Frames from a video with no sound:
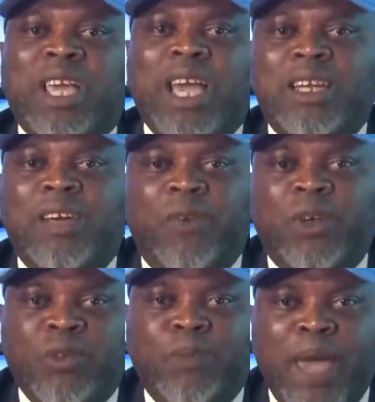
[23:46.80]
can't
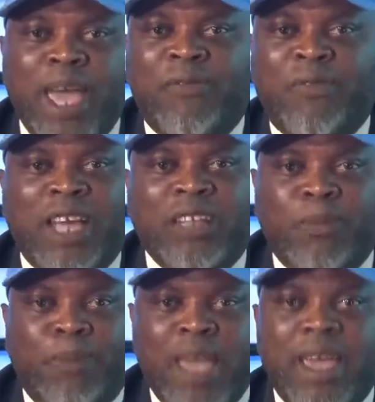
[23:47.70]
afford to pay if we have
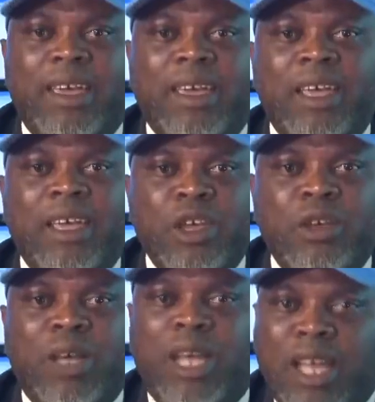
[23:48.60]
to pay,
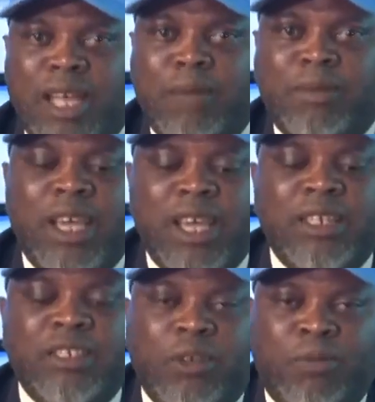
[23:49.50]
and I'm saying
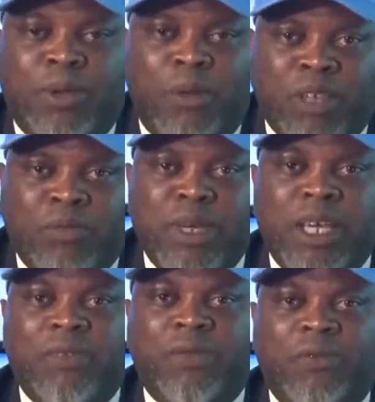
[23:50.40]
this, you brought me
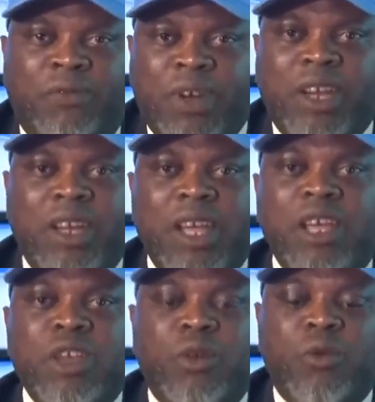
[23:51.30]
here for free,
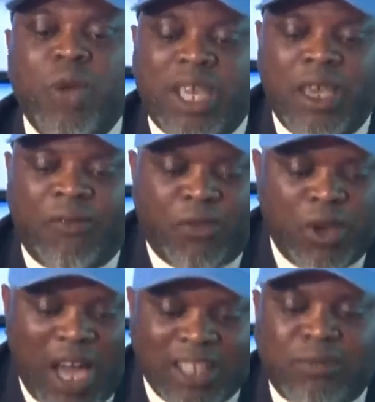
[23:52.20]
if
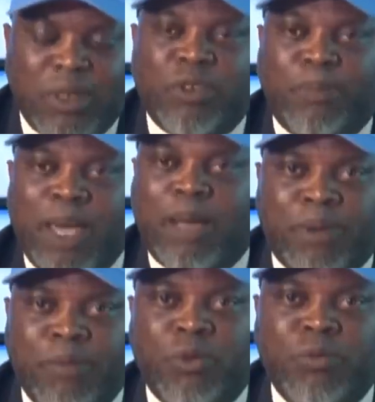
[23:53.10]
we asked me to pay, I
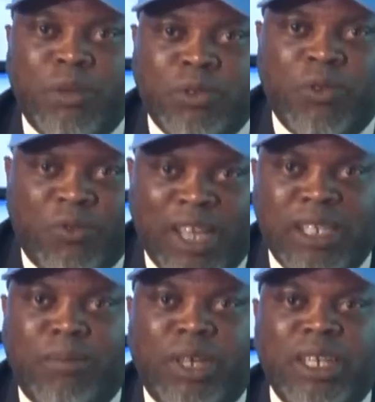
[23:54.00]
probably wouldn't be able to find
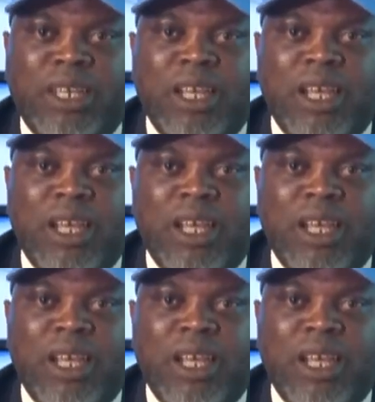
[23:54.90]
the money.